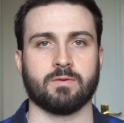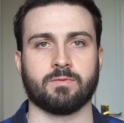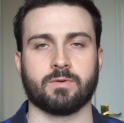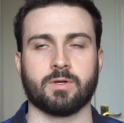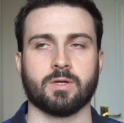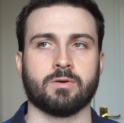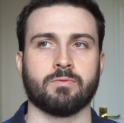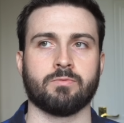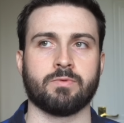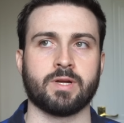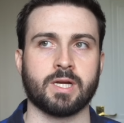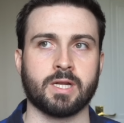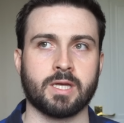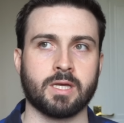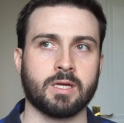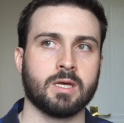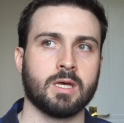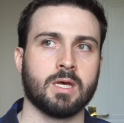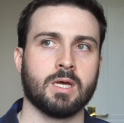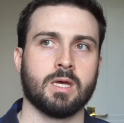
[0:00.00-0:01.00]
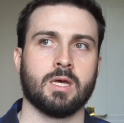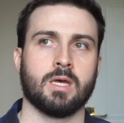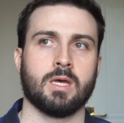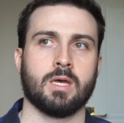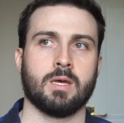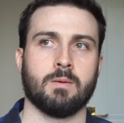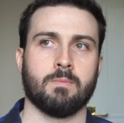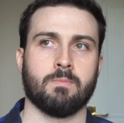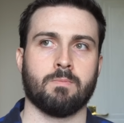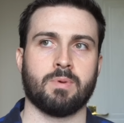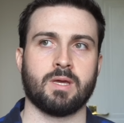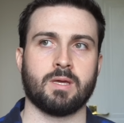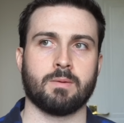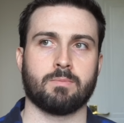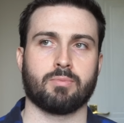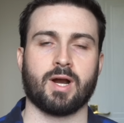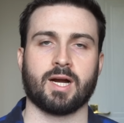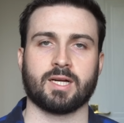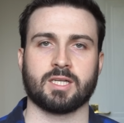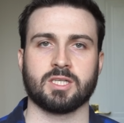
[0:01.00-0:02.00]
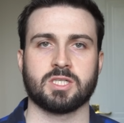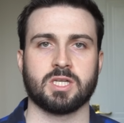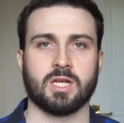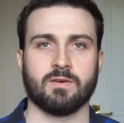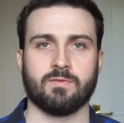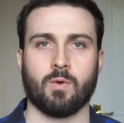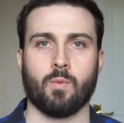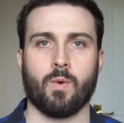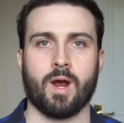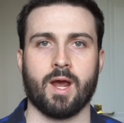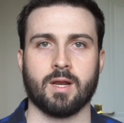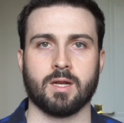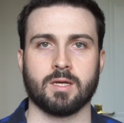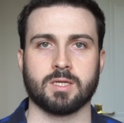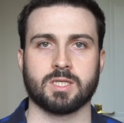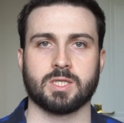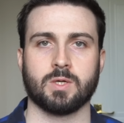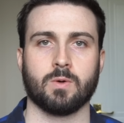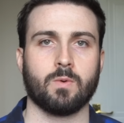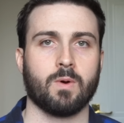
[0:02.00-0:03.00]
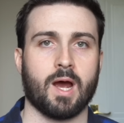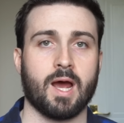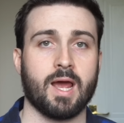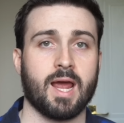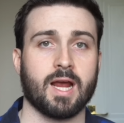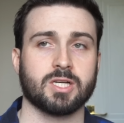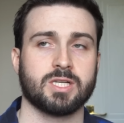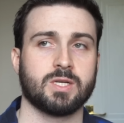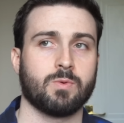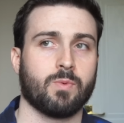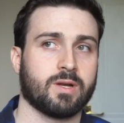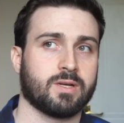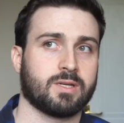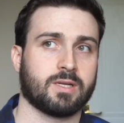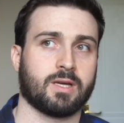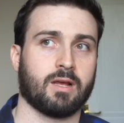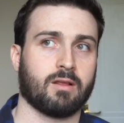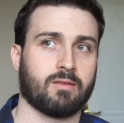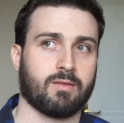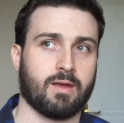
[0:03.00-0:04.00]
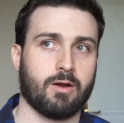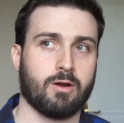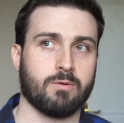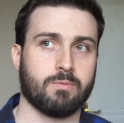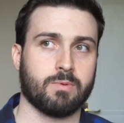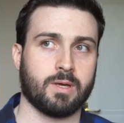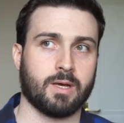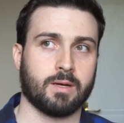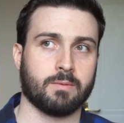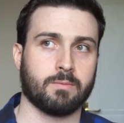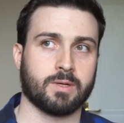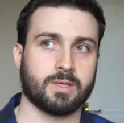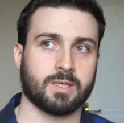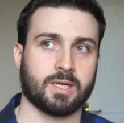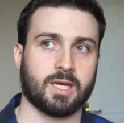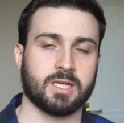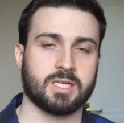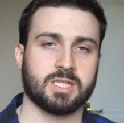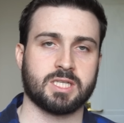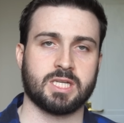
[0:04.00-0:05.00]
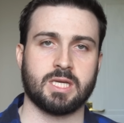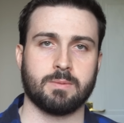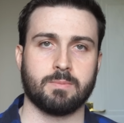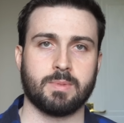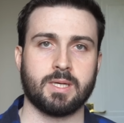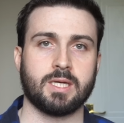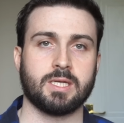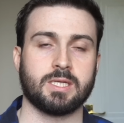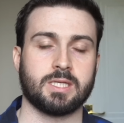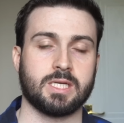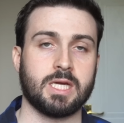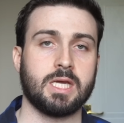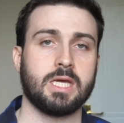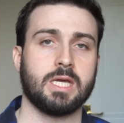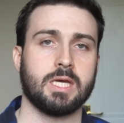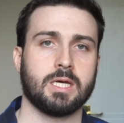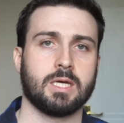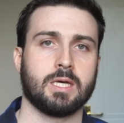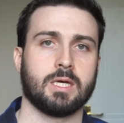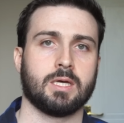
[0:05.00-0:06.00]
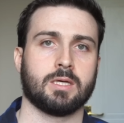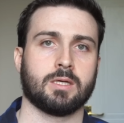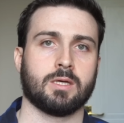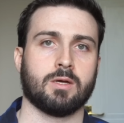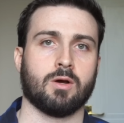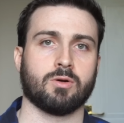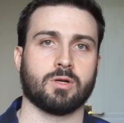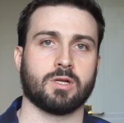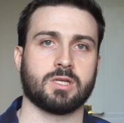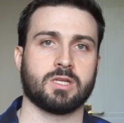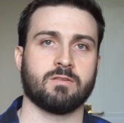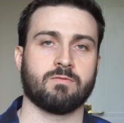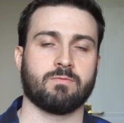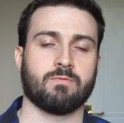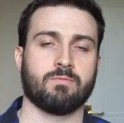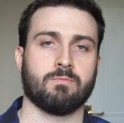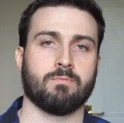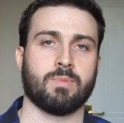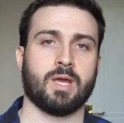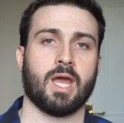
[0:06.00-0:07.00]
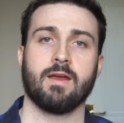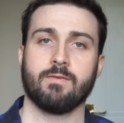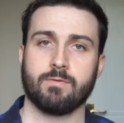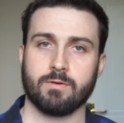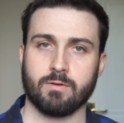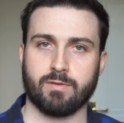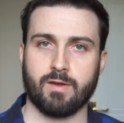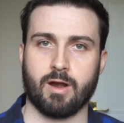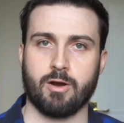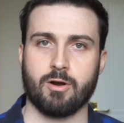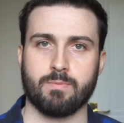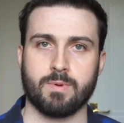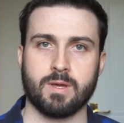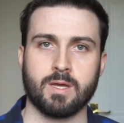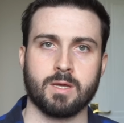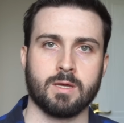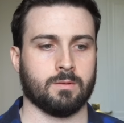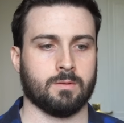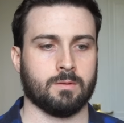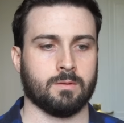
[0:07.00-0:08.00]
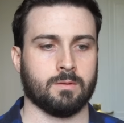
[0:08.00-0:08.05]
I've got to really practice self-awareness. So I actually went to get therapy. I went to get CBT, cognitive behavioral therapy.